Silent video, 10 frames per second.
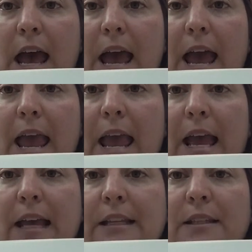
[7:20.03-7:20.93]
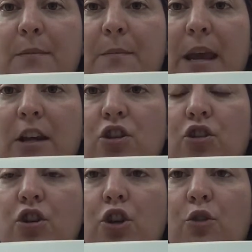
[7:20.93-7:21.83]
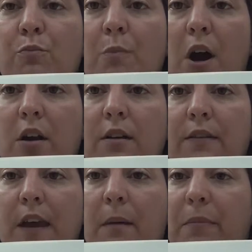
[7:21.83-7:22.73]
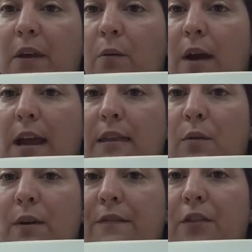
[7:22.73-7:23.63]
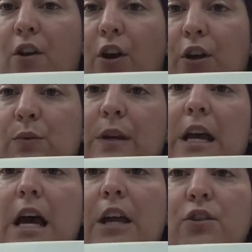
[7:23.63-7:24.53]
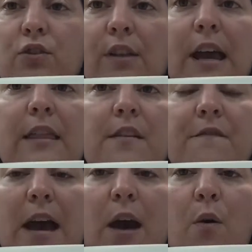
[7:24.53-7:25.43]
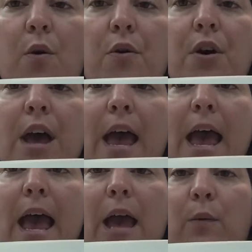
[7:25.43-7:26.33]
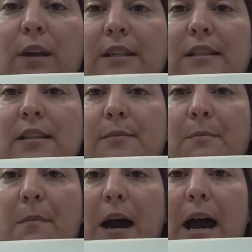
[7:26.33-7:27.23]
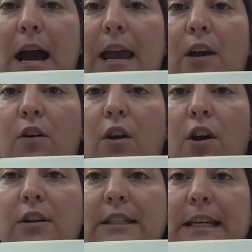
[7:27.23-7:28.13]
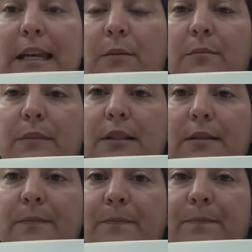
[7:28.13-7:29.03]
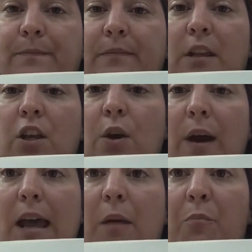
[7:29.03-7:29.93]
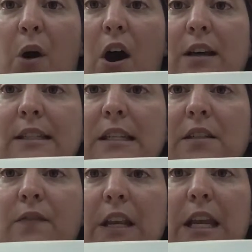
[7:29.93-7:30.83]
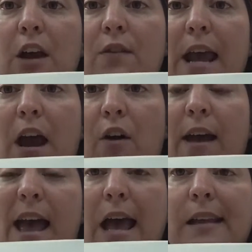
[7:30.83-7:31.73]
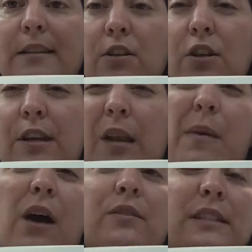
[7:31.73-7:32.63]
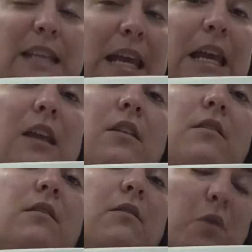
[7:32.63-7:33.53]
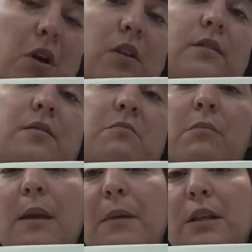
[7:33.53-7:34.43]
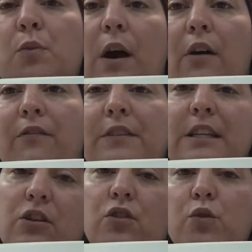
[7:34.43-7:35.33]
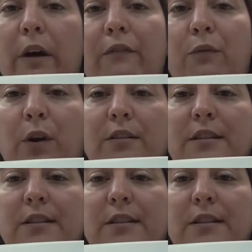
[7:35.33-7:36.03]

and make sure you mark them the way that we've learned. We underline the vowel and we smile our teams. Go ahead and pause this video now until you get about 10 words, maybe 12, 10 or 12 words.